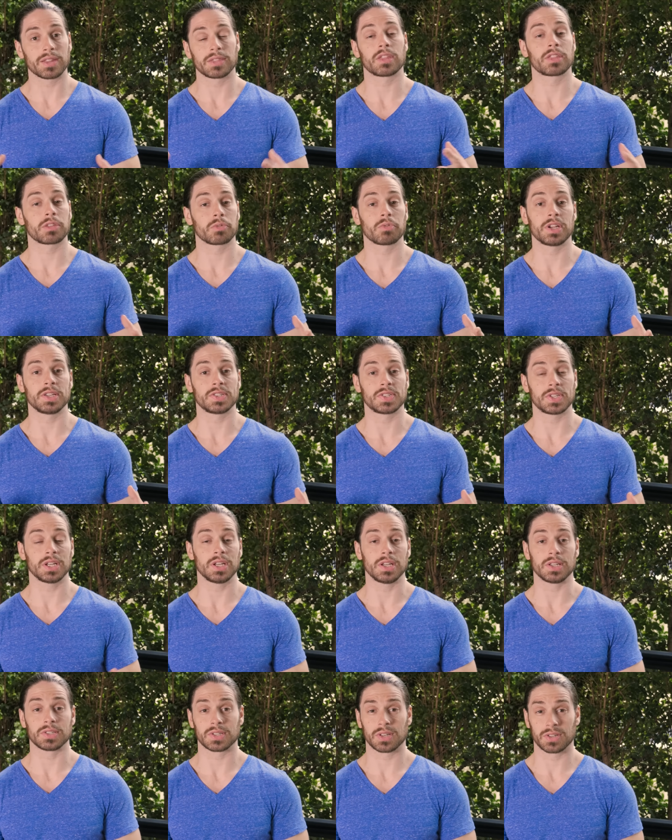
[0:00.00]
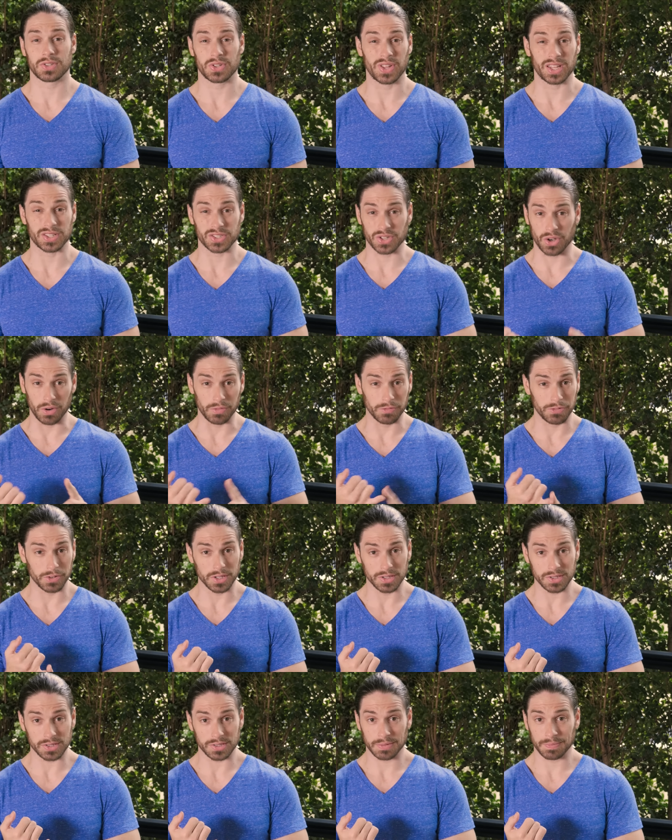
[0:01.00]
out the three C's. So that's
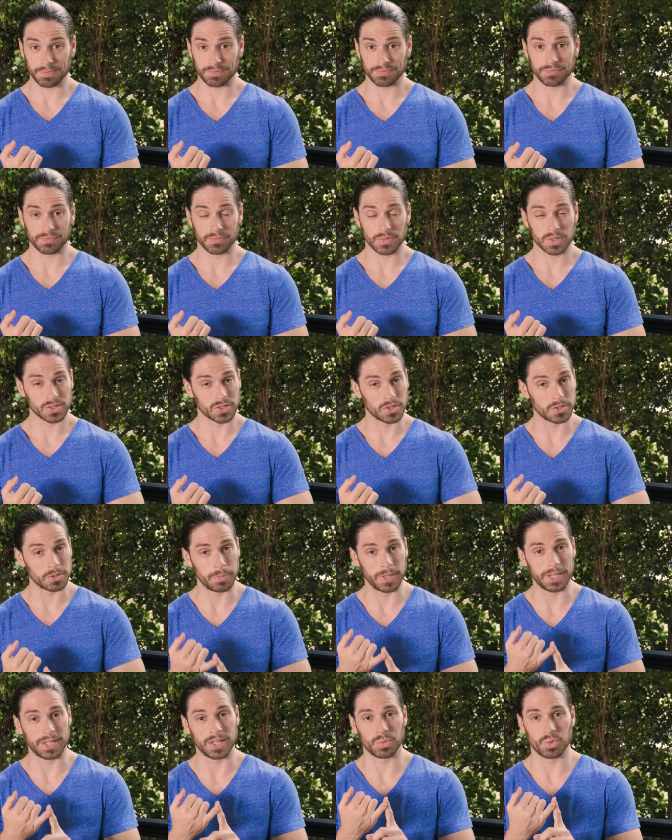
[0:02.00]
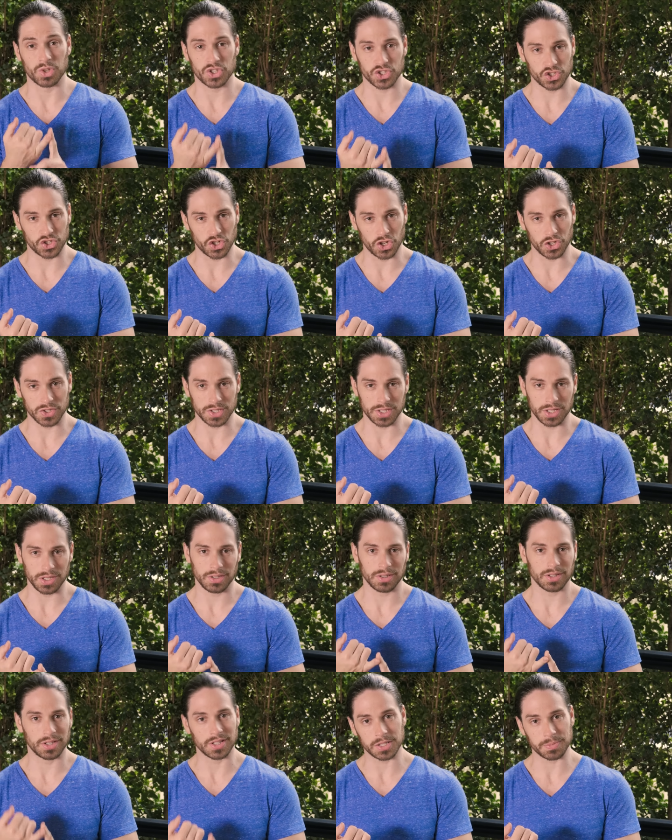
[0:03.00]
confidence. So speaking with
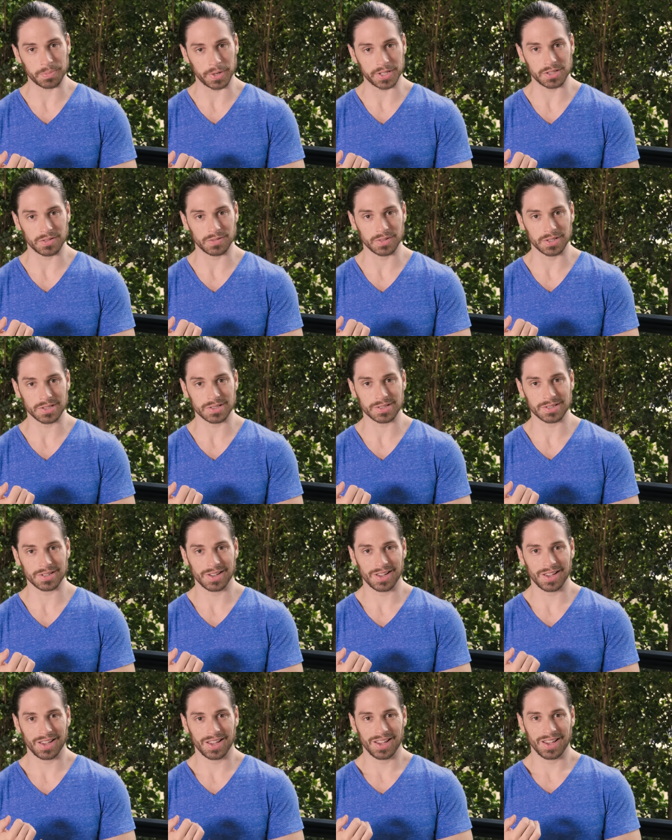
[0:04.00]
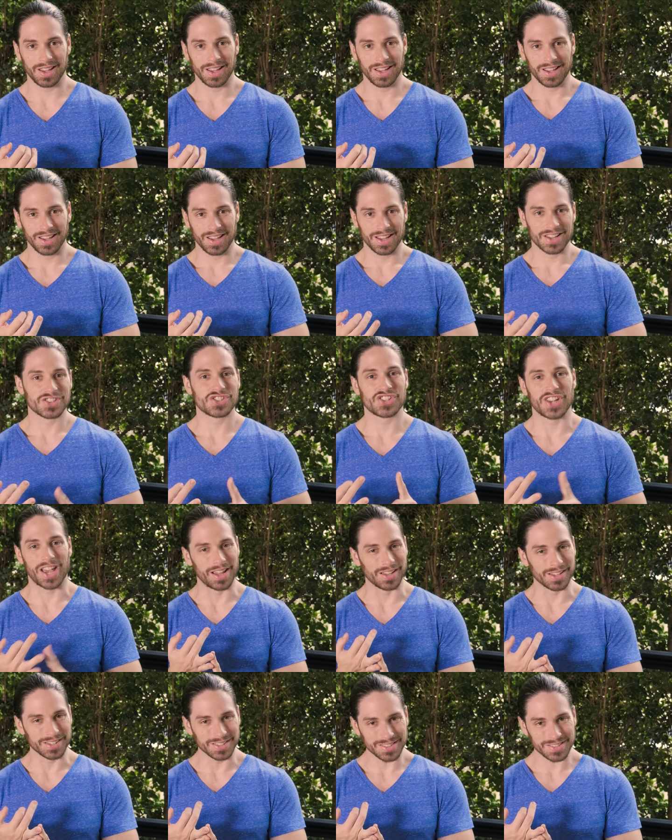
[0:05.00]
certainty and expressiveness.
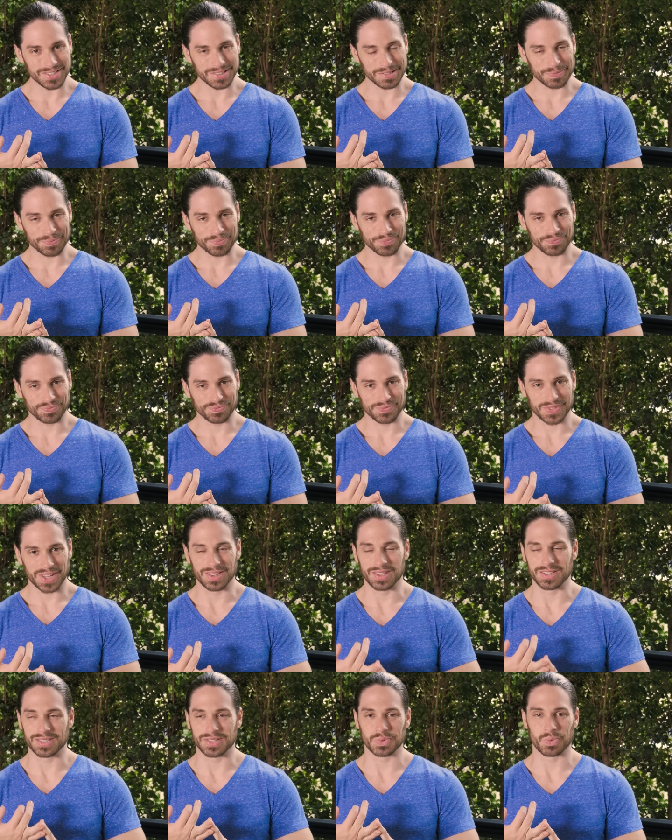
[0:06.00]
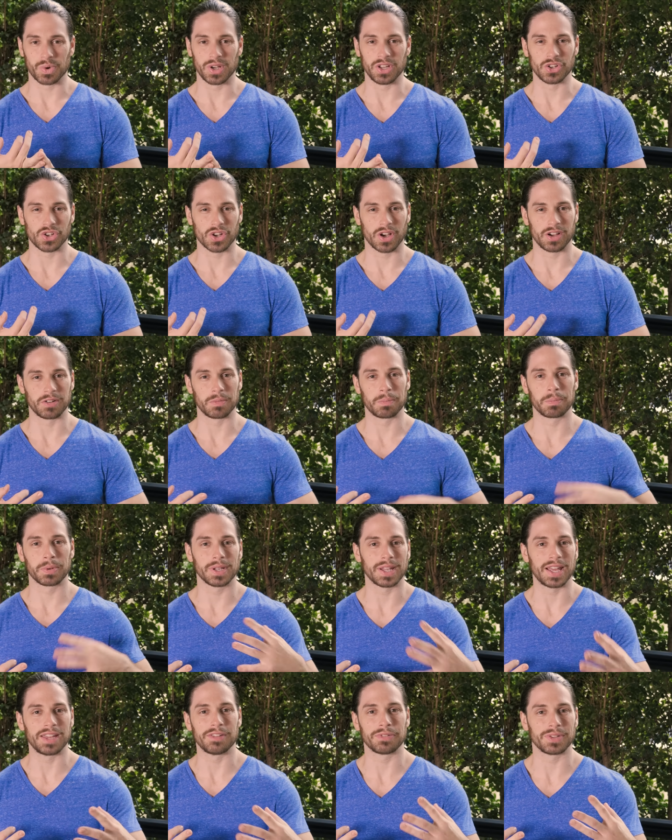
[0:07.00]
Challenge, and this is where you kind of
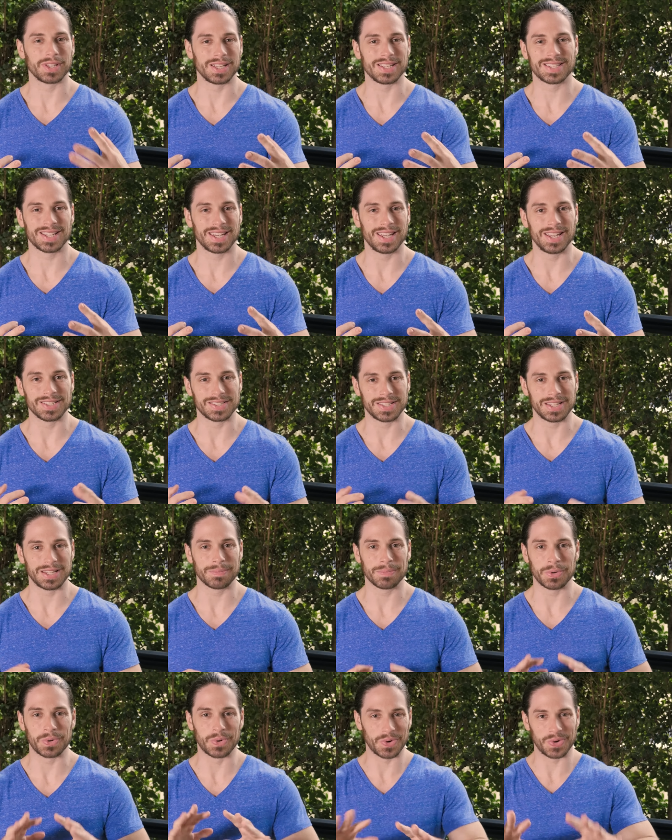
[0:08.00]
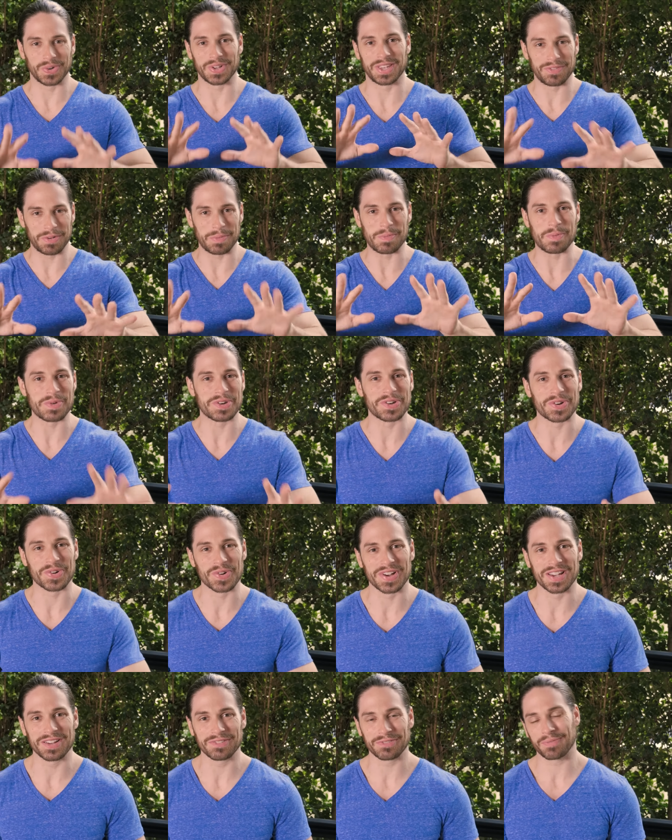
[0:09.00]
playfully tease him or give him a bit of
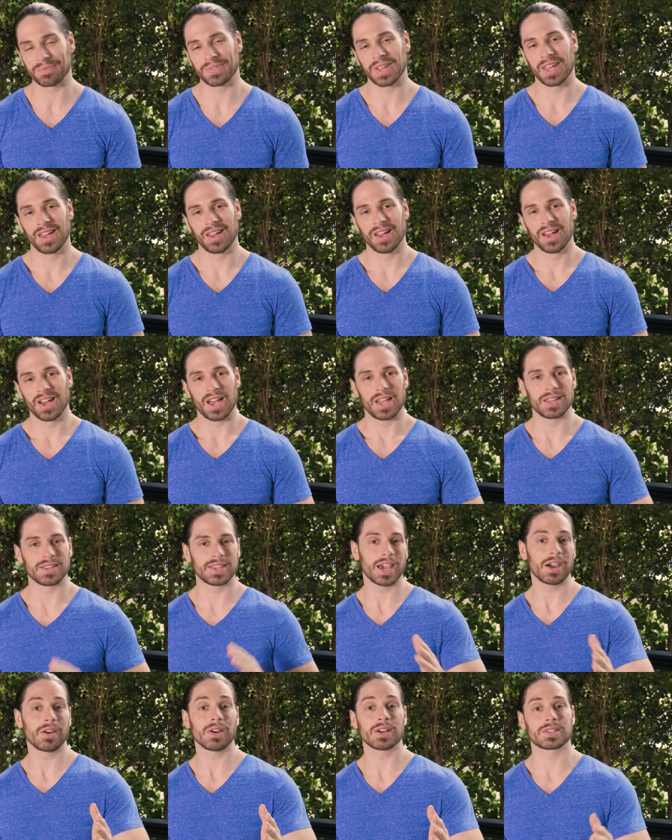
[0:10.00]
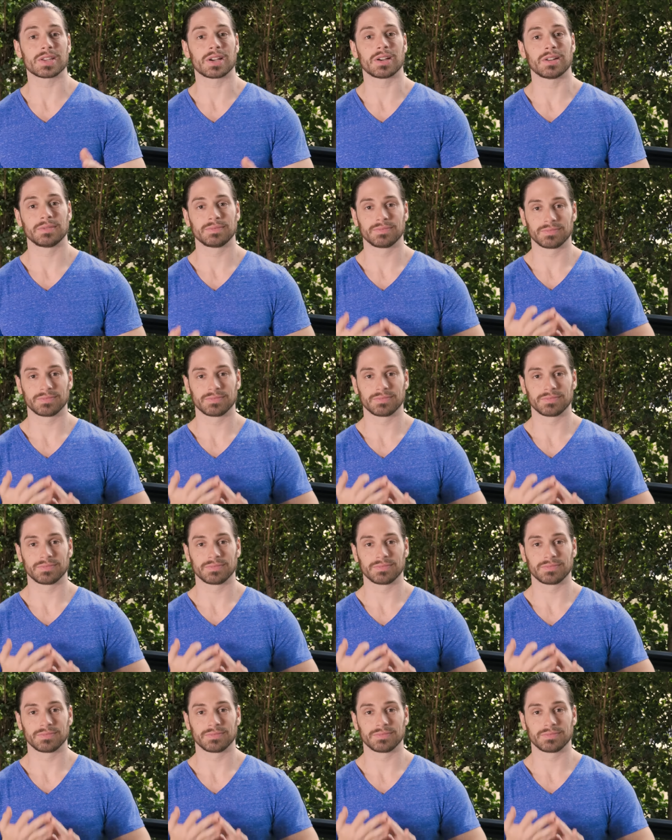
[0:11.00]
grief, and character,